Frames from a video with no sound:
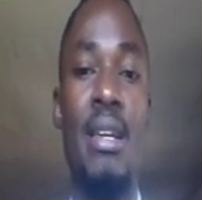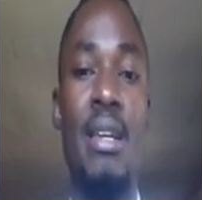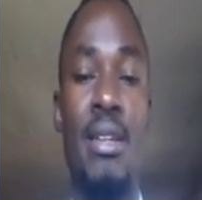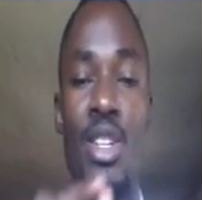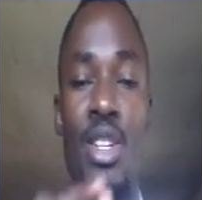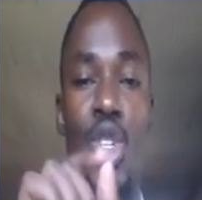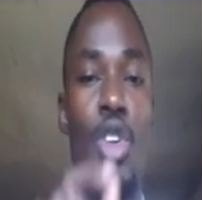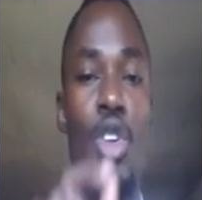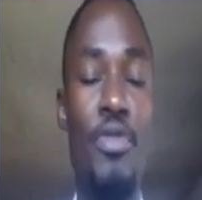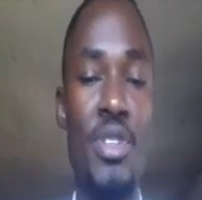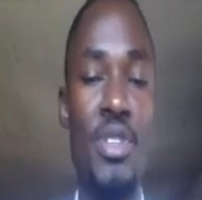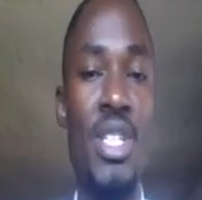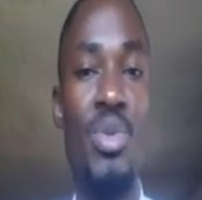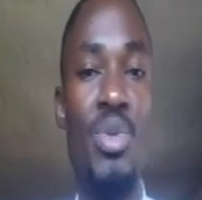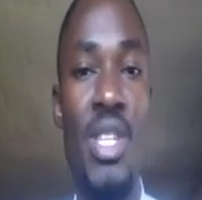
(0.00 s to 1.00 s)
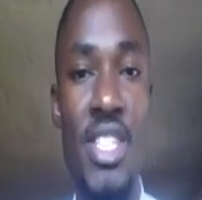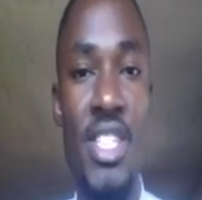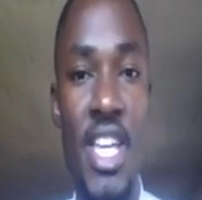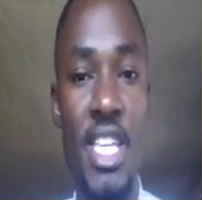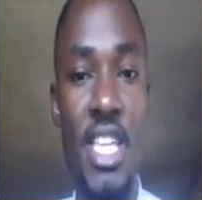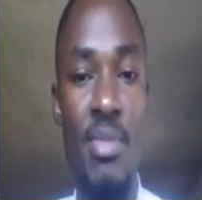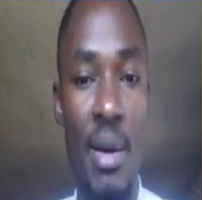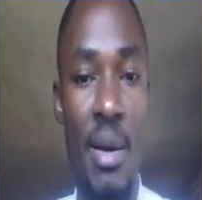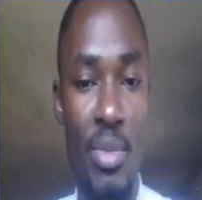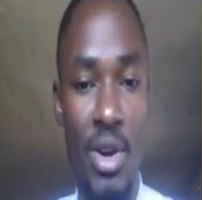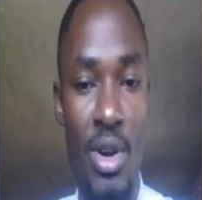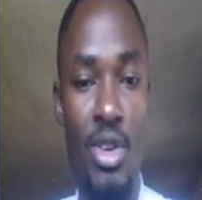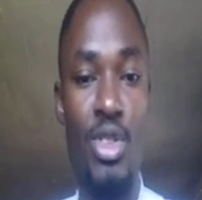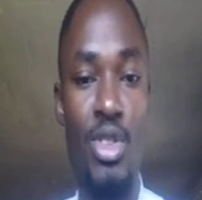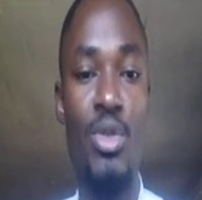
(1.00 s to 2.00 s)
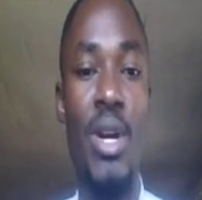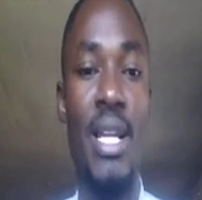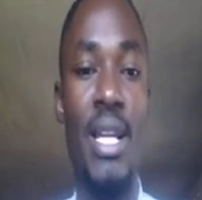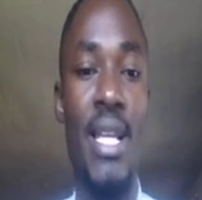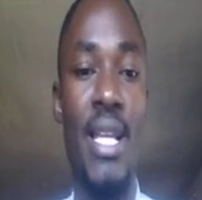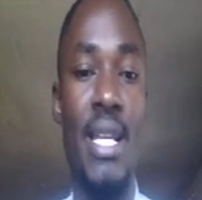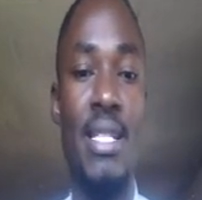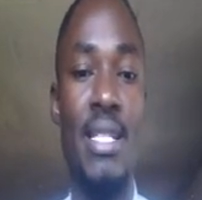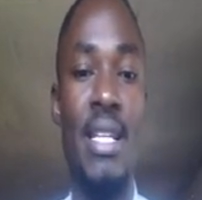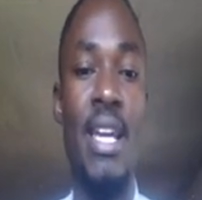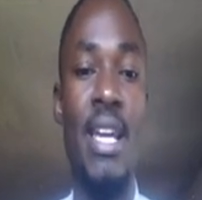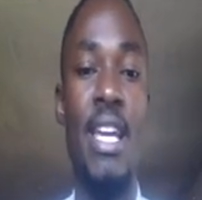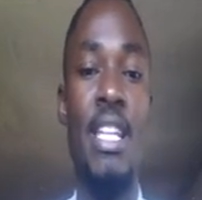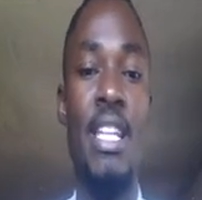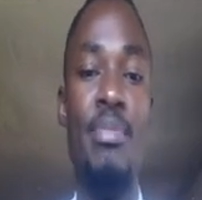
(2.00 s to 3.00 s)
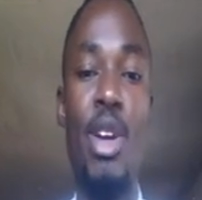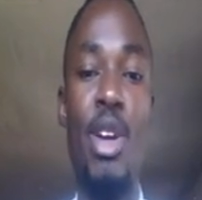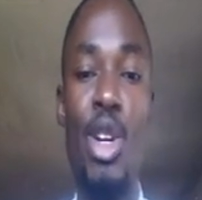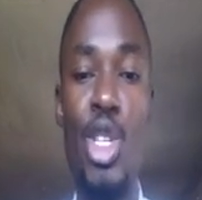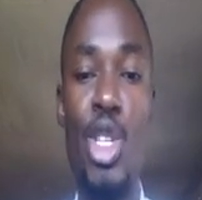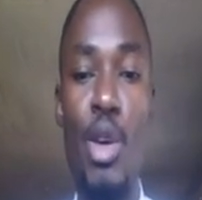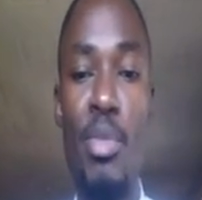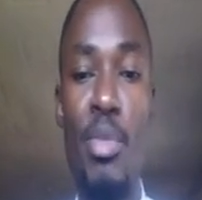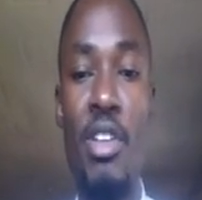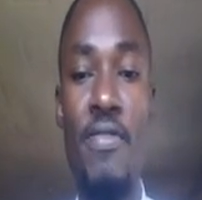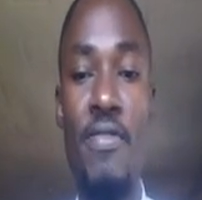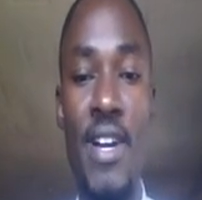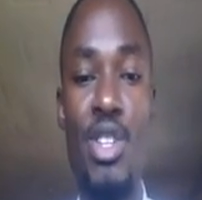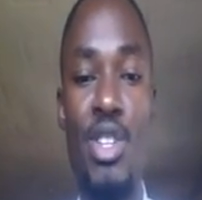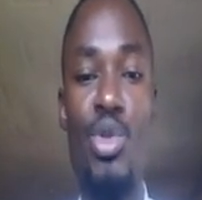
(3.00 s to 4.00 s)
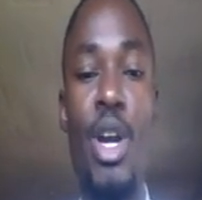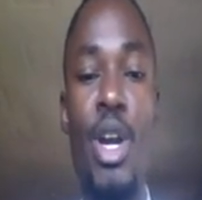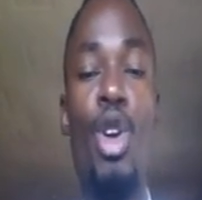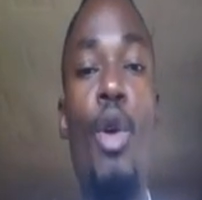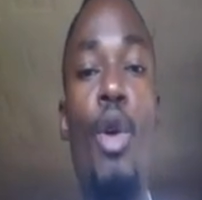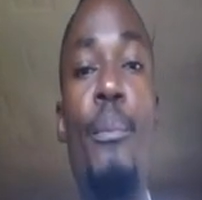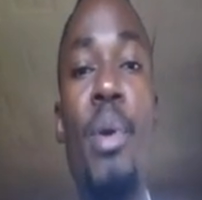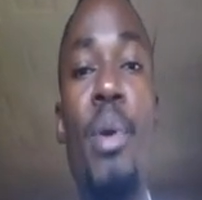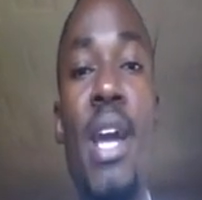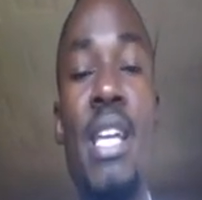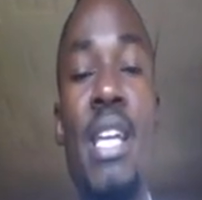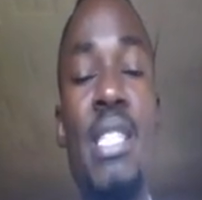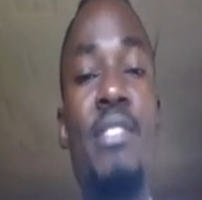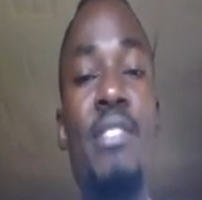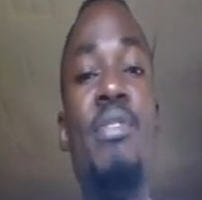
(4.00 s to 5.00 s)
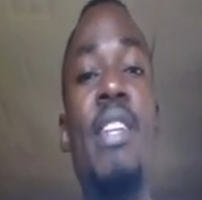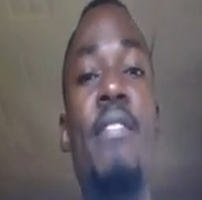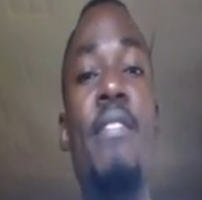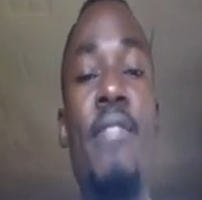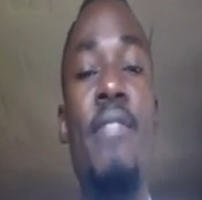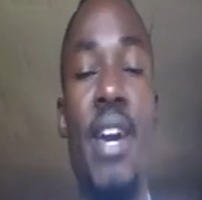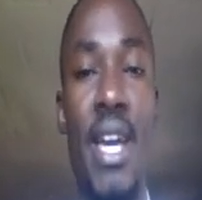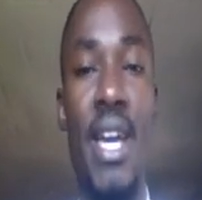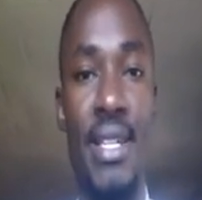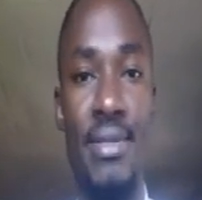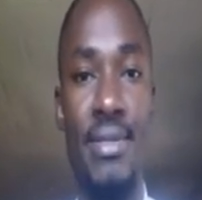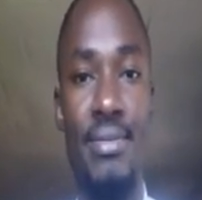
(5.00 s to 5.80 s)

Don't confuse it with a sketch map. We are going to look at that. It may also be referred to a comprehensive survey.